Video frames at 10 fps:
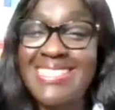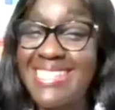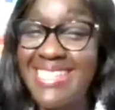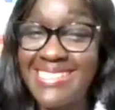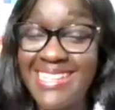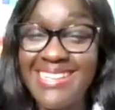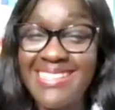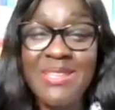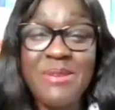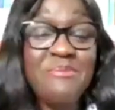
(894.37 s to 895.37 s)

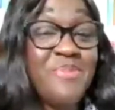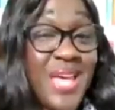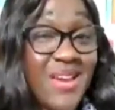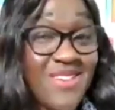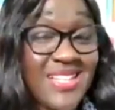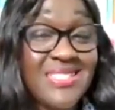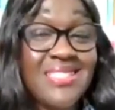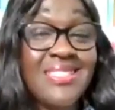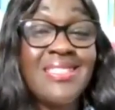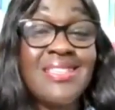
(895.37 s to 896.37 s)
teenagers.
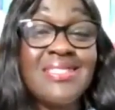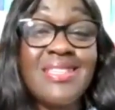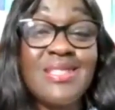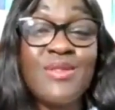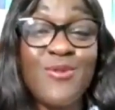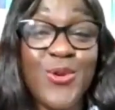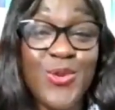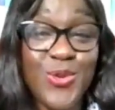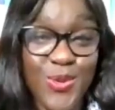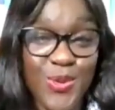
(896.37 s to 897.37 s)
Parents, this is for
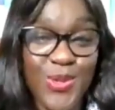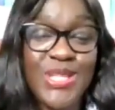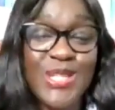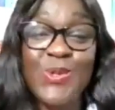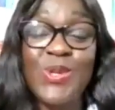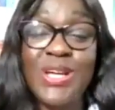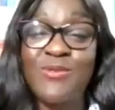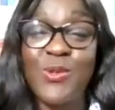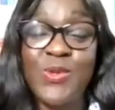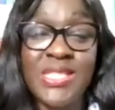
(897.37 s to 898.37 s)
you. You need to look
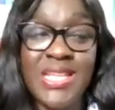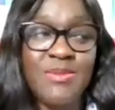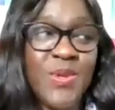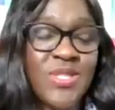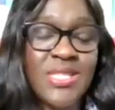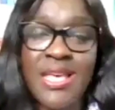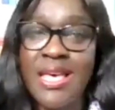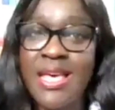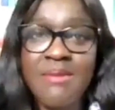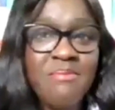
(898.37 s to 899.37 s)
out for those signs because
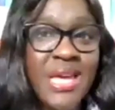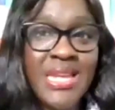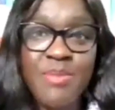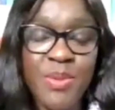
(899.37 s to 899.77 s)
many